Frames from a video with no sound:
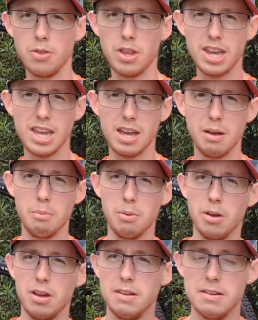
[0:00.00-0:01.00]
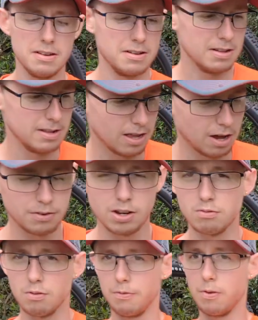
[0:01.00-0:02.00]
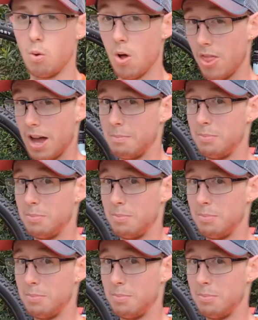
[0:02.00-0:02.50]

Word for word: on that yet, but I've done a review on that